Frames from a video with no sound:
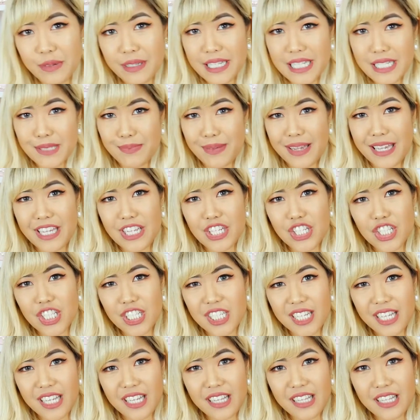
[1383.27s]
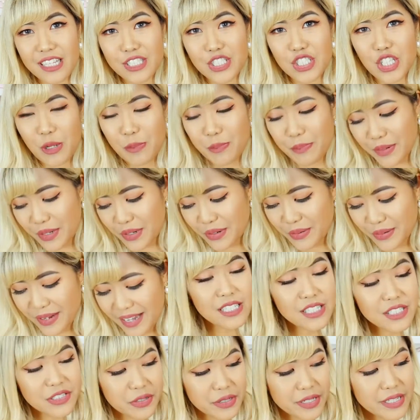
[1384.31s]
is my Chanel Jumbo.
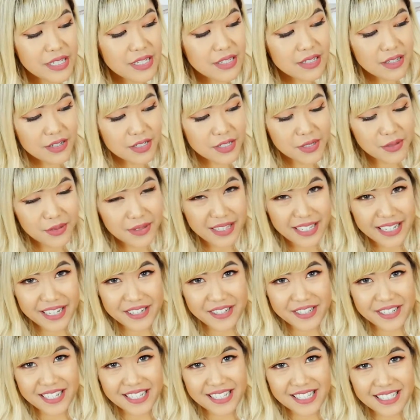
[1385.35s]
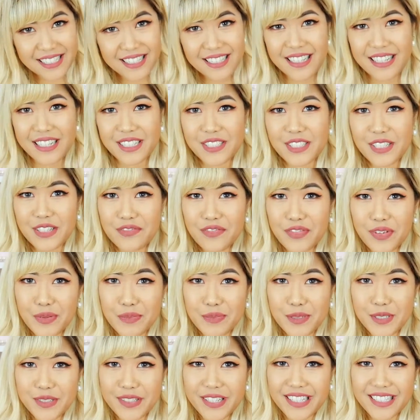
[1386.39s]
So this is also in the Iridescent collection from
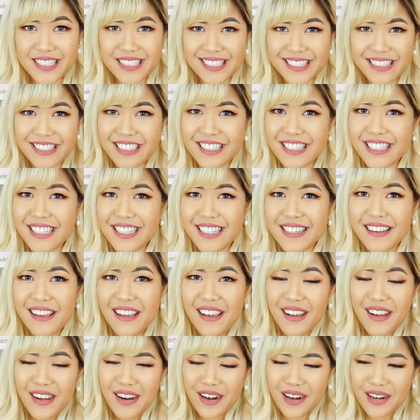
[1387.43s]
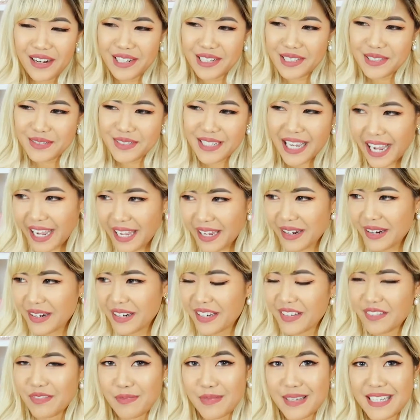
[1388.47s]
2019. Are you tired
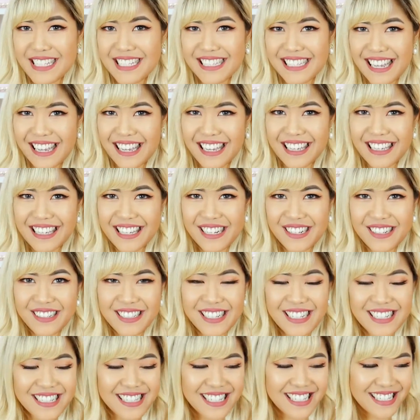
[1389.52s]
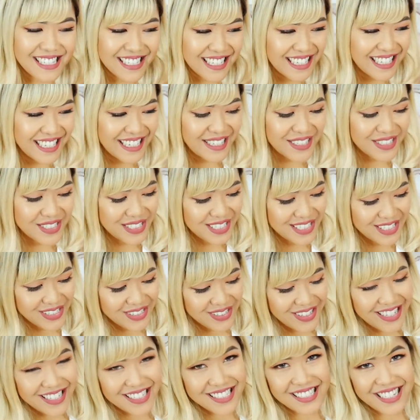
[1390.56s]
of me saying Iridescent collection
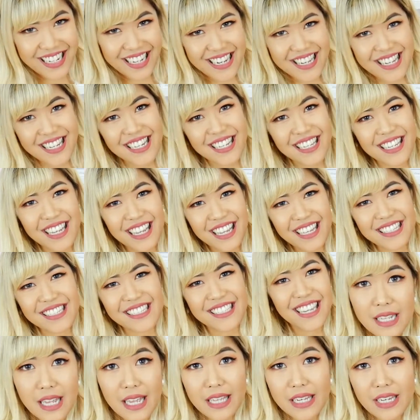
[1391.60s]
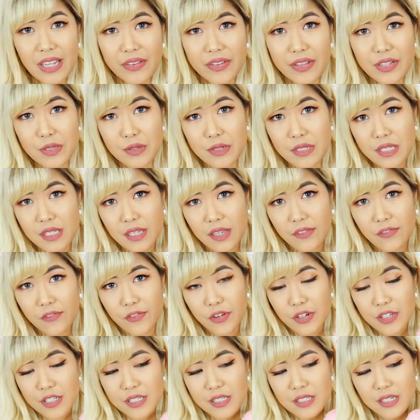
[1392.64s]
2019 yet? Now this was the
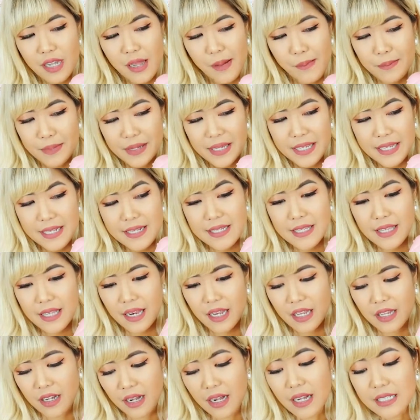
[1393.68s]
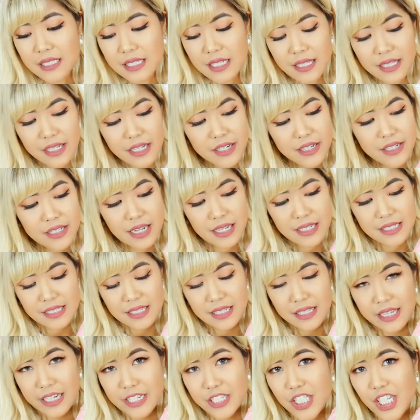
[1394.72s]
first piece that I got in the
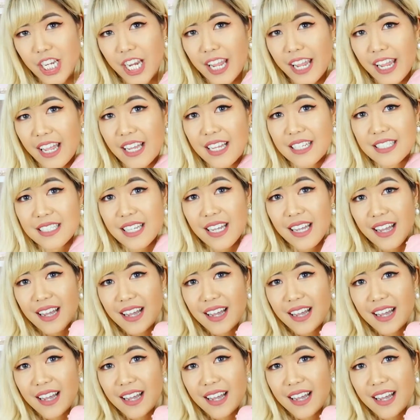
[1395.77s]
Iridescent collection, and